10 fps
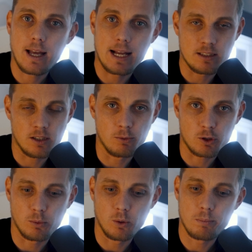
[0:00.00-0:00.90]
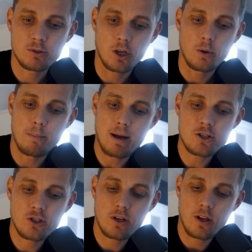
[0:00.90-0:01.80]
and so much more. So
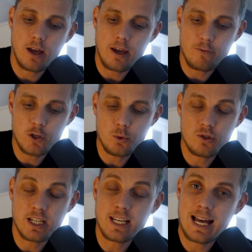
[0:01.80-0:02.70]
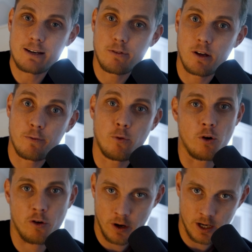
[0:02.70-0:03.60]
imagine if you see an advert for
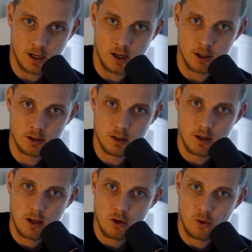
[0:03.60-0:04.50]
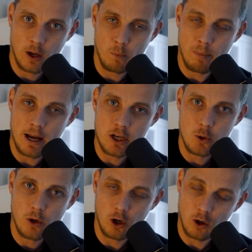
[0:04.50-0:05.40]
a credit card, that will pay
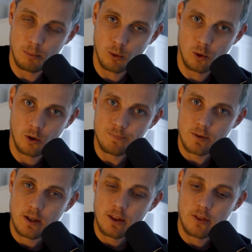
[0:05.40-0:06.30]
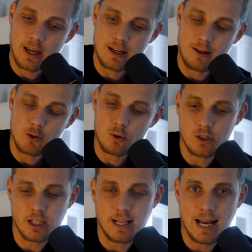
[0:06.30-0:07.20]
you a lot more than if you
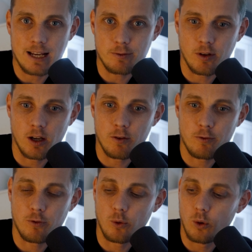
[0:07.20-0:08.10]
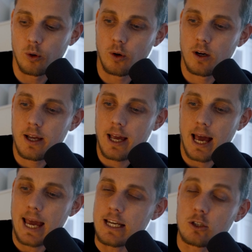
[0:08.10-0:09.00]
see an advert for
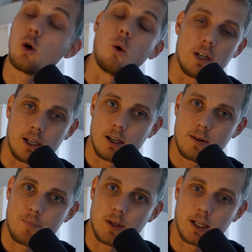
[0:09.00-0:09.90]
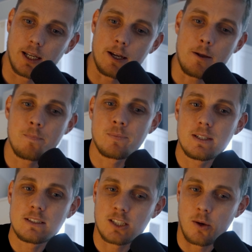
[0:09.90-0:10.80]
a toy, okay?
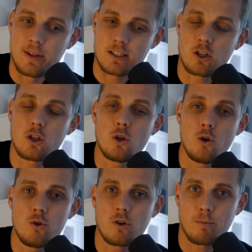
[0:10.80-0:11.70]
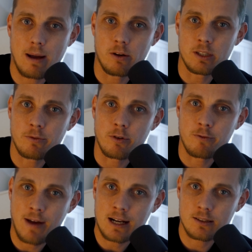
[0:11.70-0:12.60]
So there's a huge amount of different
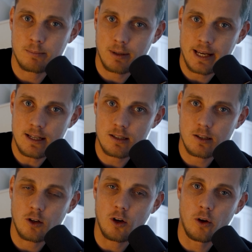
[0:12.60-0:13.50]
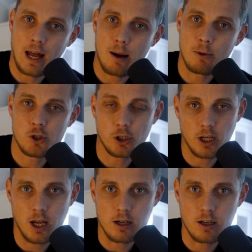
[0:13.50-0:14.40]
factors in place on how much you can
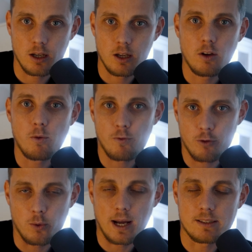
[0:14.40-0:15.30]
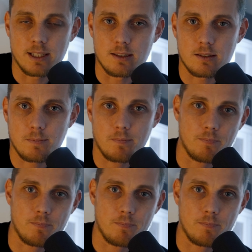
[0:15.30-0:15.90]
earn through AdSense.